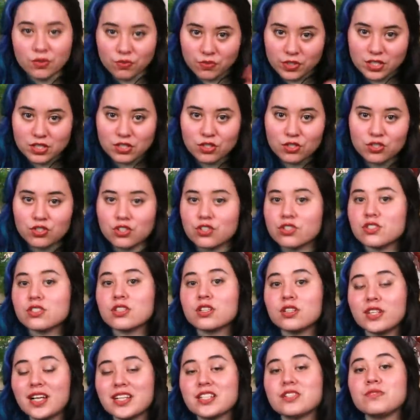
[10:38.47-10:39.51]
researchers
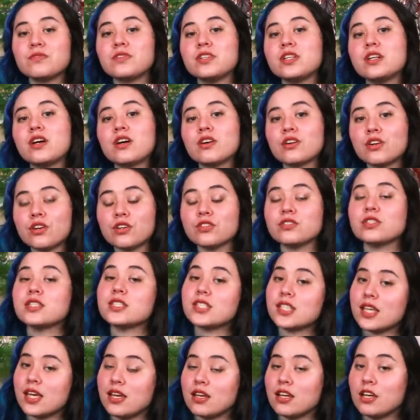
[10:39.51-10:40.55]
collectively are currently
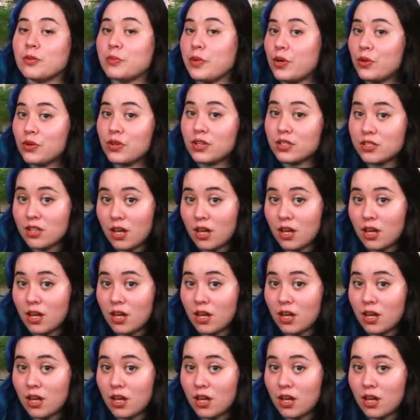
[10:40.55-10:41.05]
saying about a